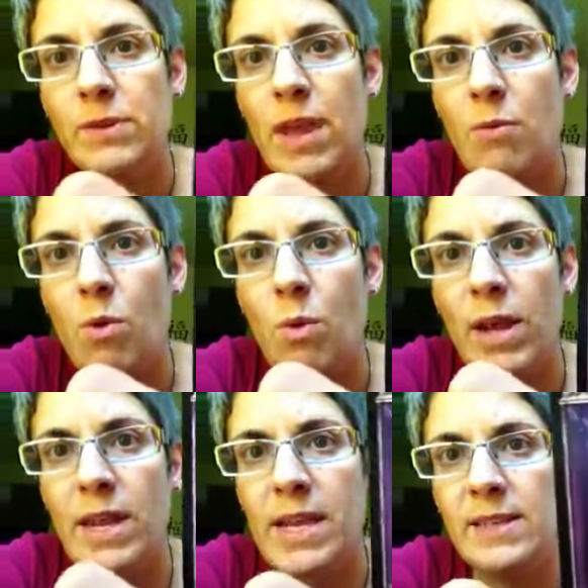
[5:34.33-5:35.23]
Okay, well,
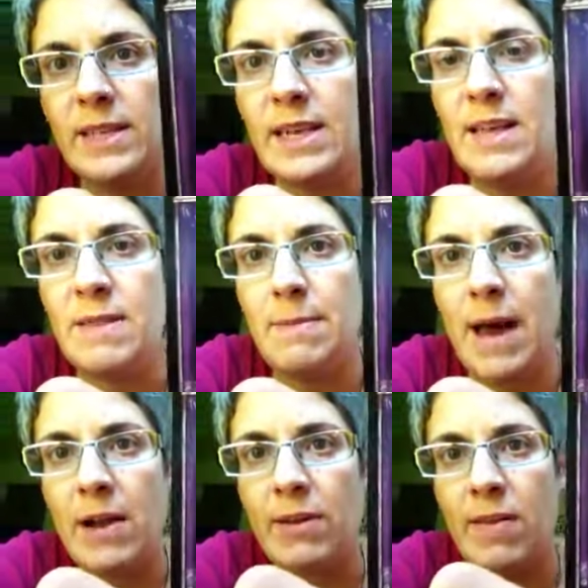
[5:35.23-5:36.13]
what is it in the
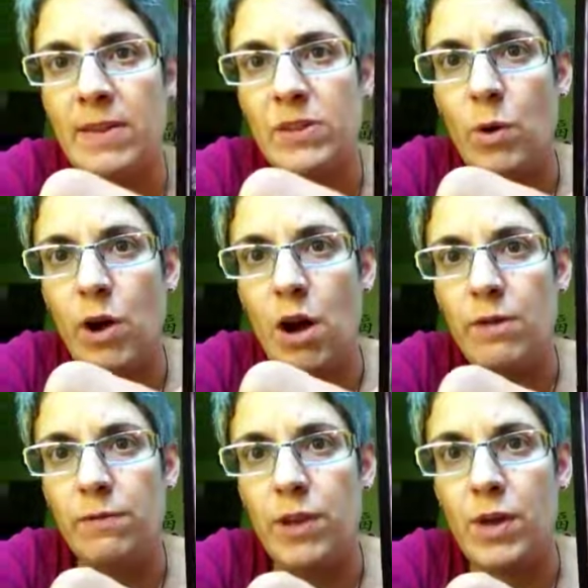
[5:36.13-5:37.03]
background that's going on
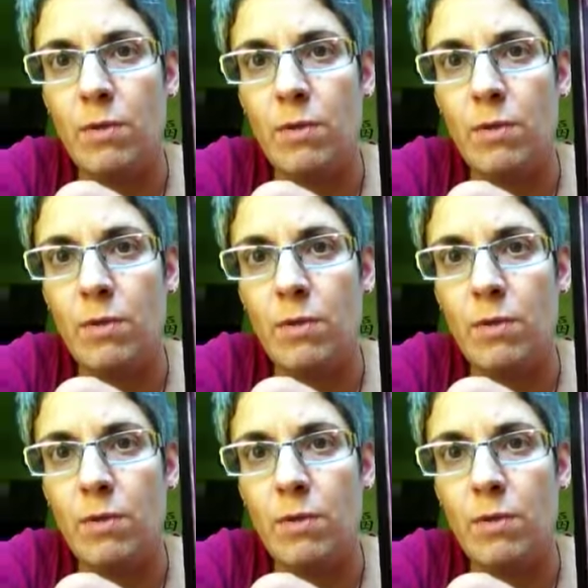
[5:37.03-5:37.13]
for you?